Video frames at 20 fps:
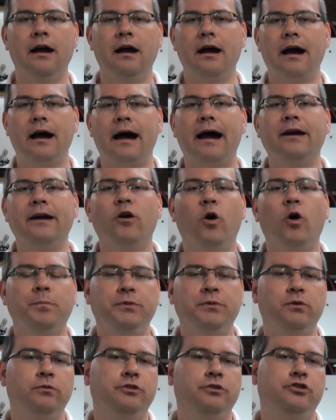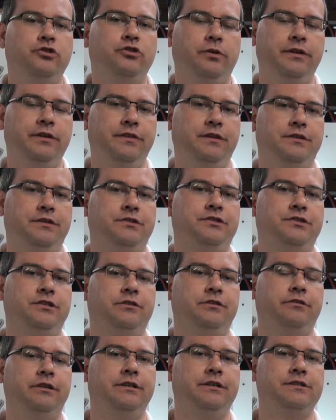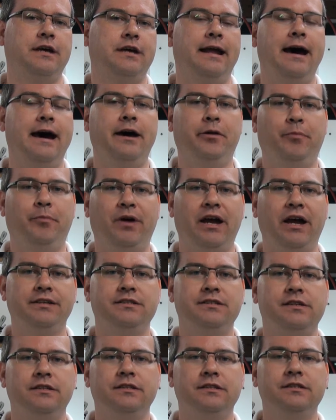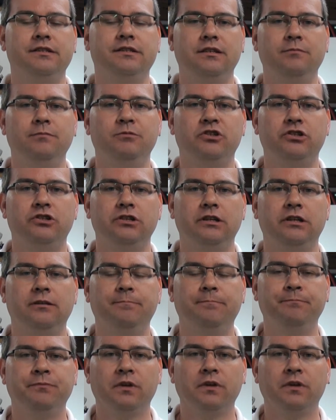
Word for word: I hope you enjoyed this series on how to buy a CNC machine.